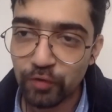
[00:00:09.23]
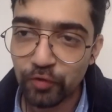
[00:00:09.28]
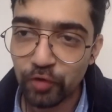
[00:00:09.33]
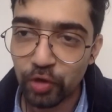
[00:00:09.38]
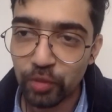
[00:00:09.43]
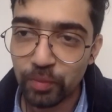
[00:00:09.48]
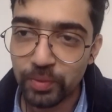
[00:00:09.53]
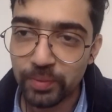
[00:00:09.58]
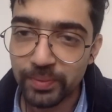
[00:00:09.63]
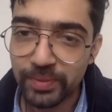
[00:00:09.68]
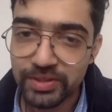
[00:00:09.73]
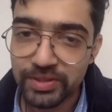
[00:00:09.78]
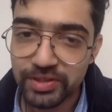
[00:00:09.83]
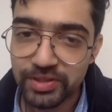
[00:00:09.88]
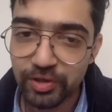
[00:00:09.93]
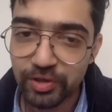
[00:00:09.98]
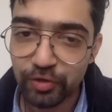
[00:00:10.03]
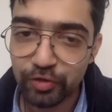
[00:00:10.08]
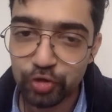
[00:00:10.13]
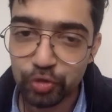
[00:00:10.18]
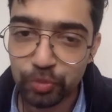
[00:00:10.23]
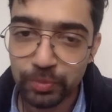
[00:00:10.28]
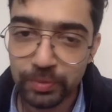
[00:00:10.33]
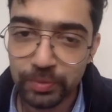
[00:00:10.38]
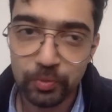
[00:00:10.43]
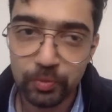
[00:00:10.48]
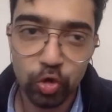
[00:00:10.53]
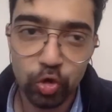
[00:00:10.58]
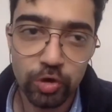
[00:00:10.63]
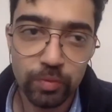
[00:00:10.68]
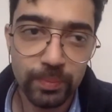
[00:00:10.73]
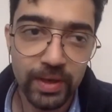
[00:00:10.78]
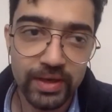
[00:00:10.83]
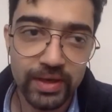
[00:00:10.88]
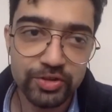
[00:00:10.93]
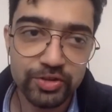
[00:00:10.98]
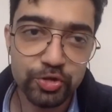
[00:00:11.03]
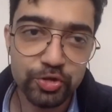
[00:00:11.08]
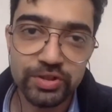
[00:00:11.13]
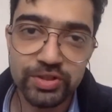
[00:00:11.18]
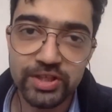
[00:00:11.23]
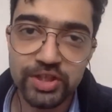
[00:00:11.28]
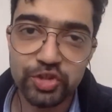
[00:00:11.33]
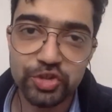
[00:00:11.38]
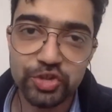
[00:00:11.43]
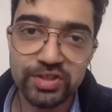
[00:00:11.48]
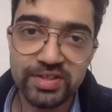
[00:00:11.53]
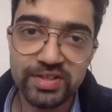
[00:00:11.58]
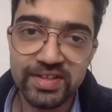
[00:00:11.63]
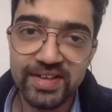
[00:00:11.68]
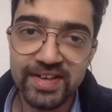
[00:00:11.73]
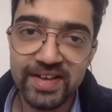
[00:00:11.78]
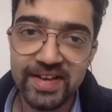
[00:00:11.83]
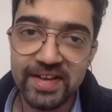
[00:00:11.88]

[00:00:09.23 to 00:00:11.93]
former president of Supreme Court Bar Association.